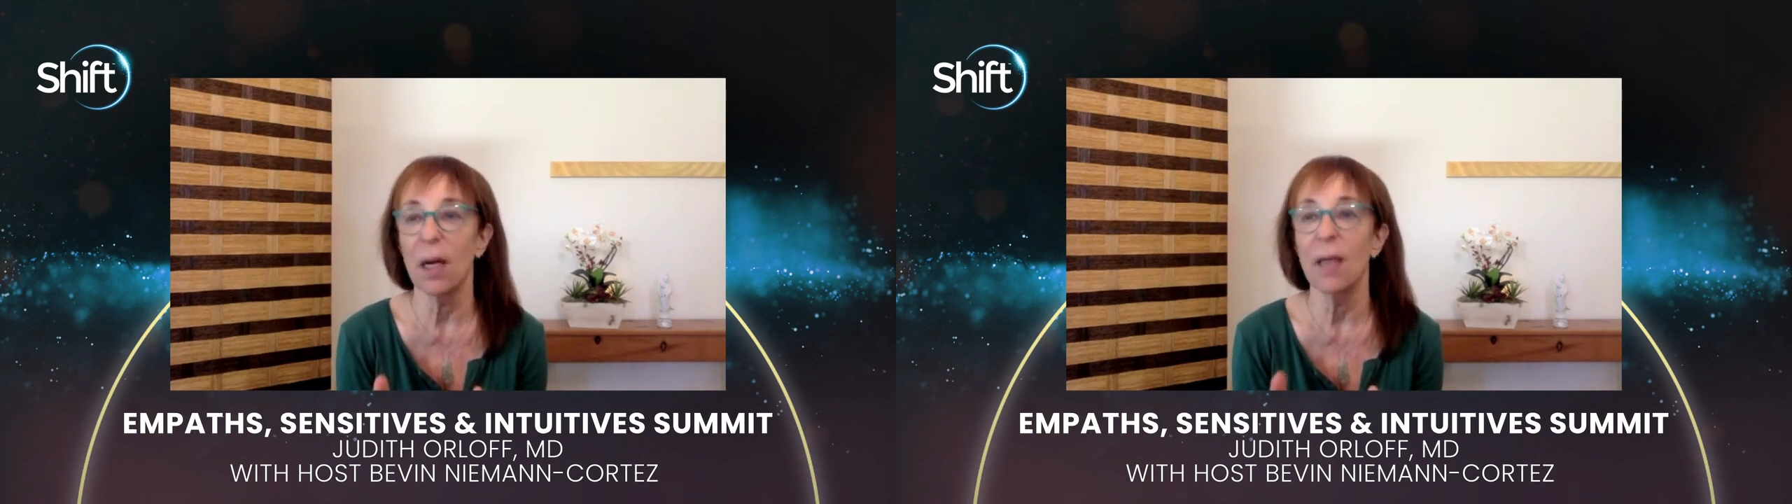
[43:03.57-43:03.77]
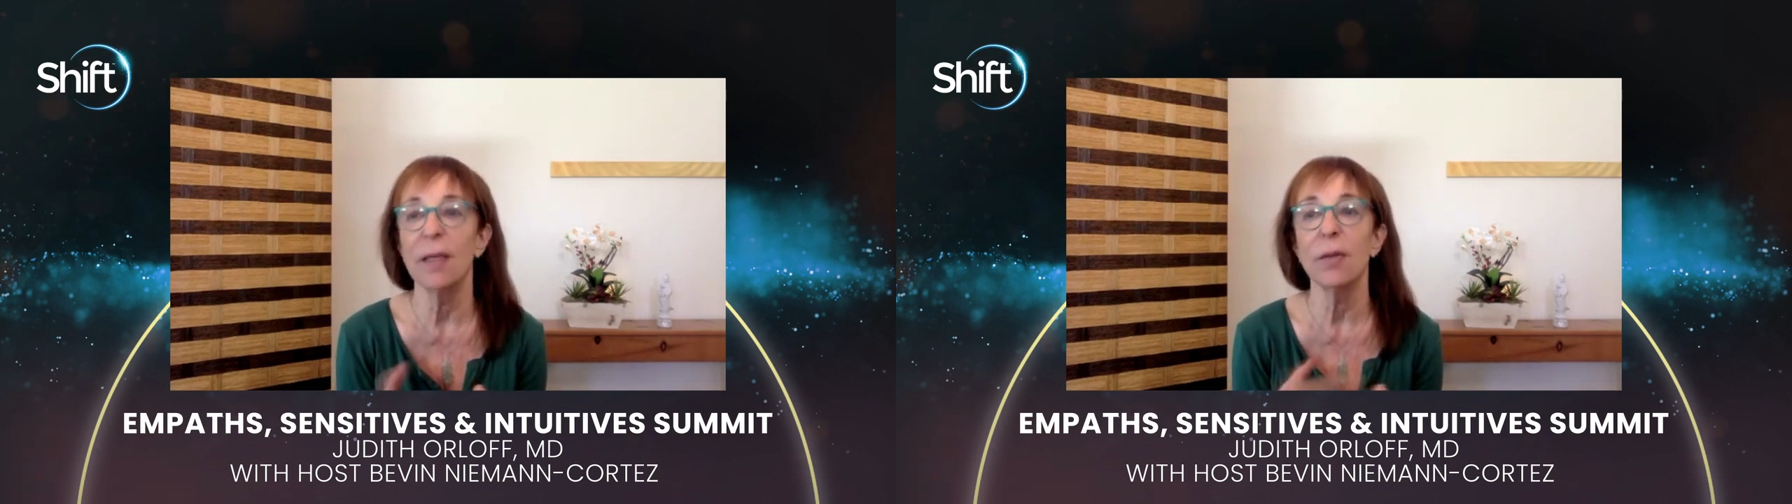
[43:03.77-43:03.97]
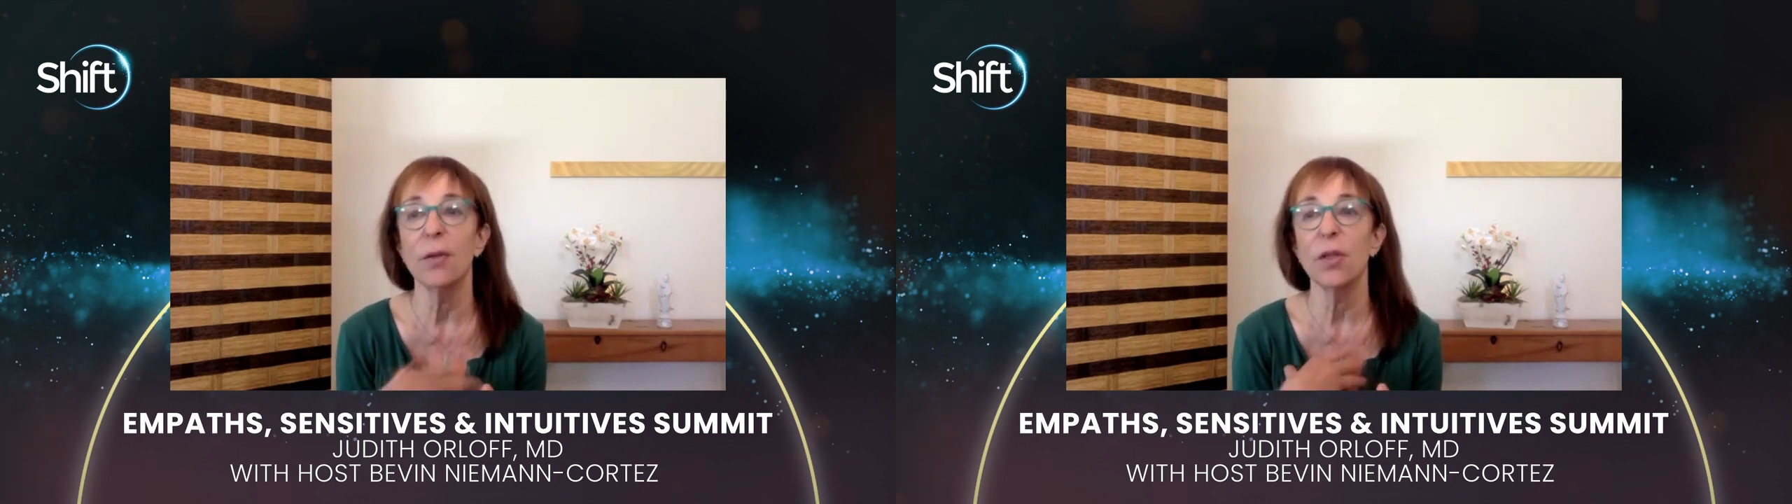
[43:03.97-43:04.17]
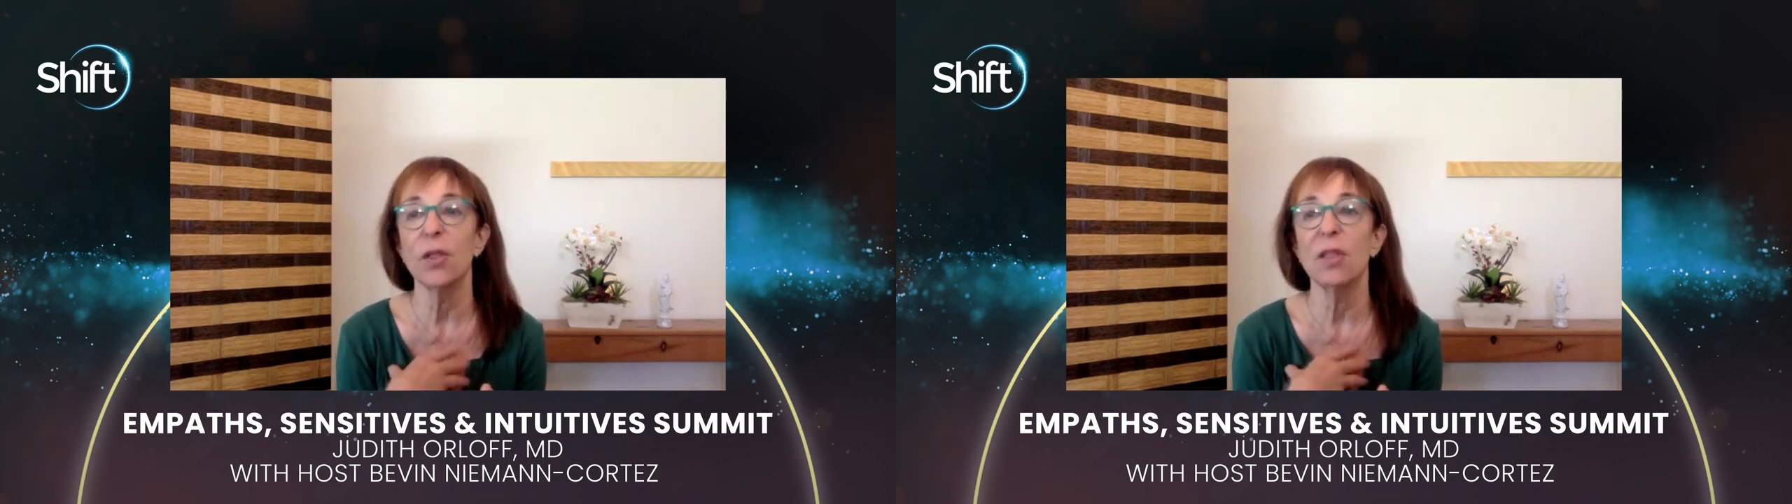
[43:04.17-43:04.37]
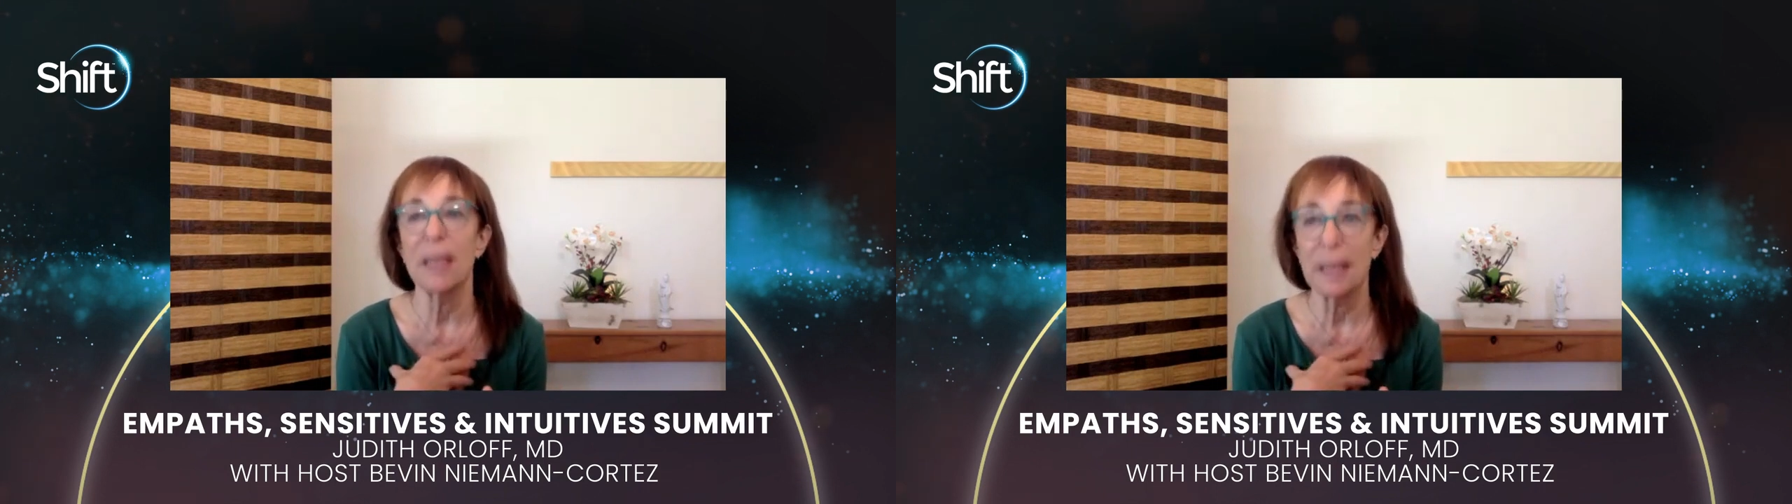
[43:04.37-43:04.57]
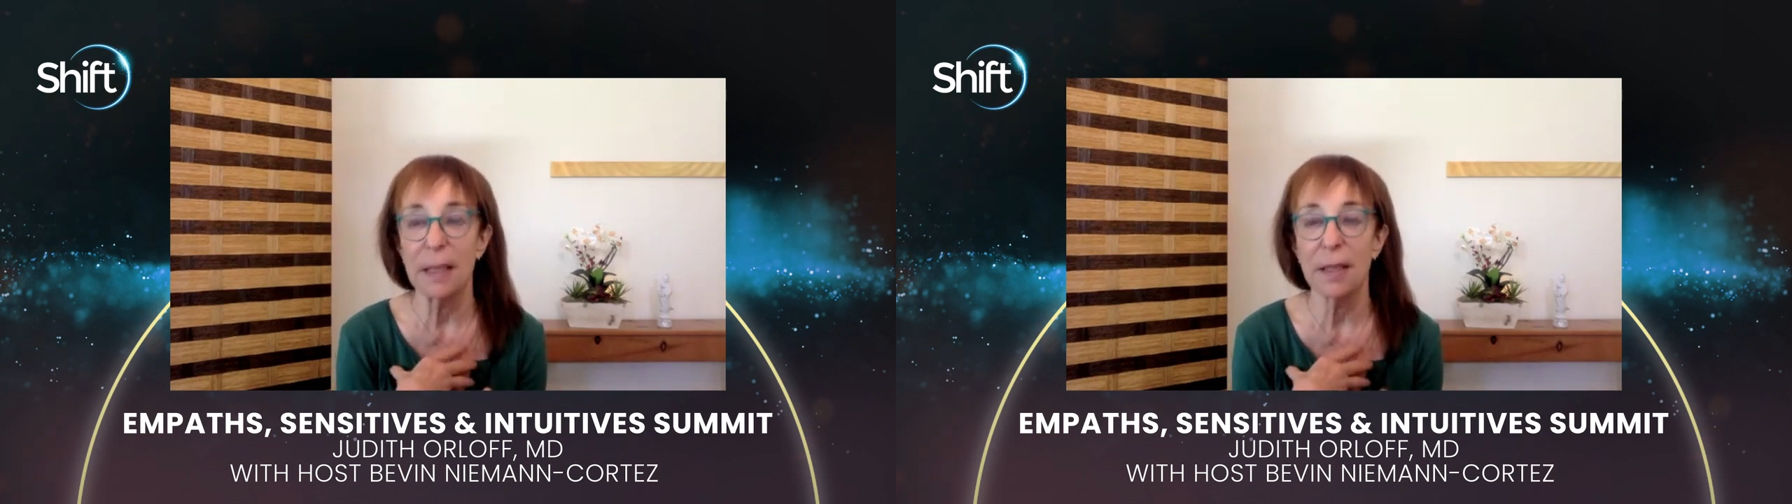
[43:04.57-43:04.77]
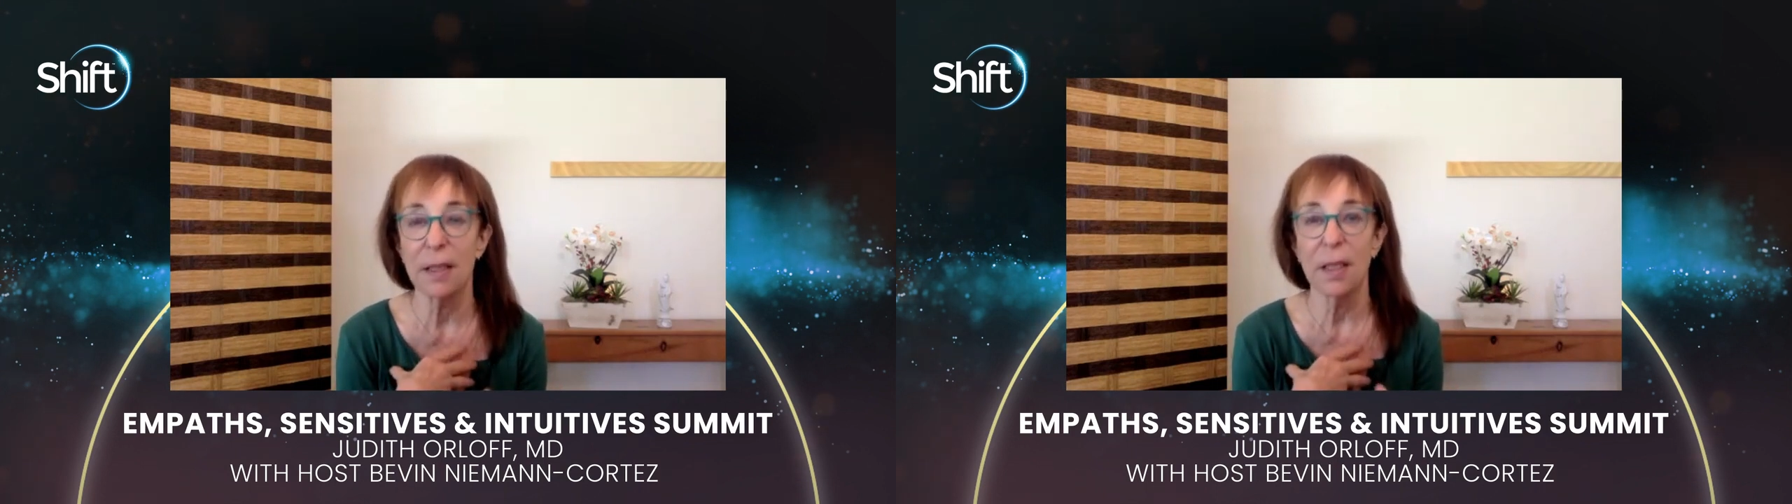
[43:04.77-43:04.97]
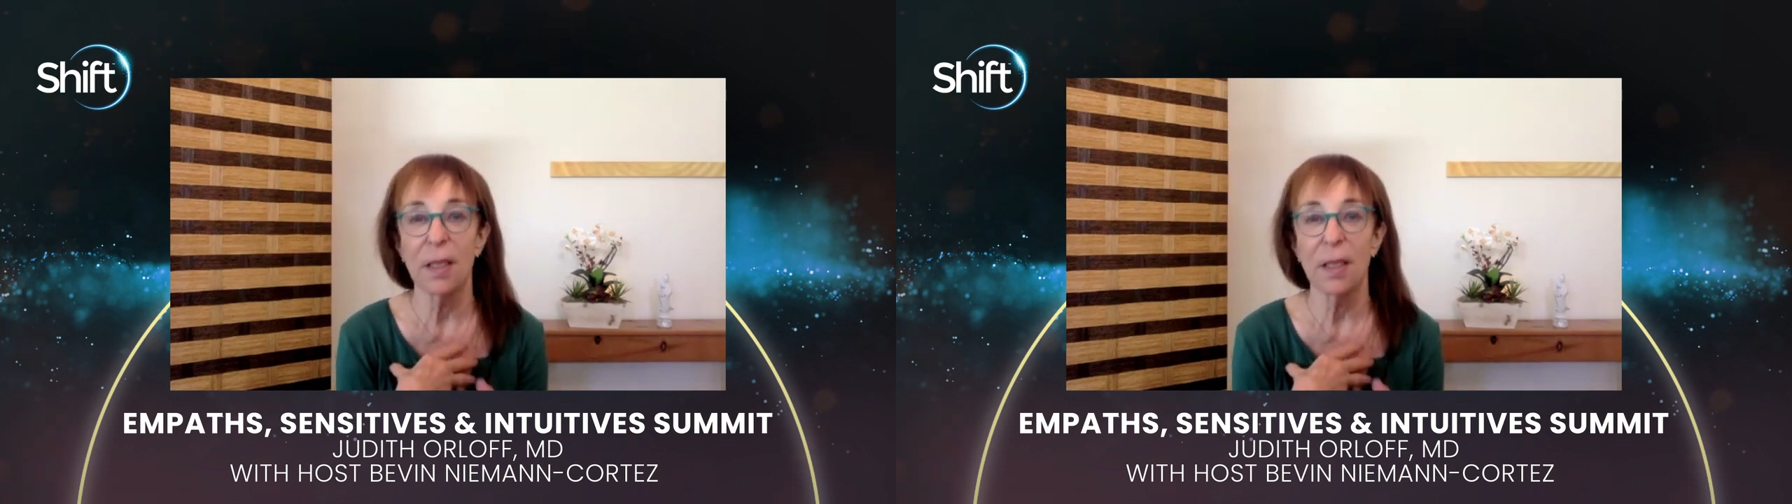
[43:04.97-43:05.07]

I understand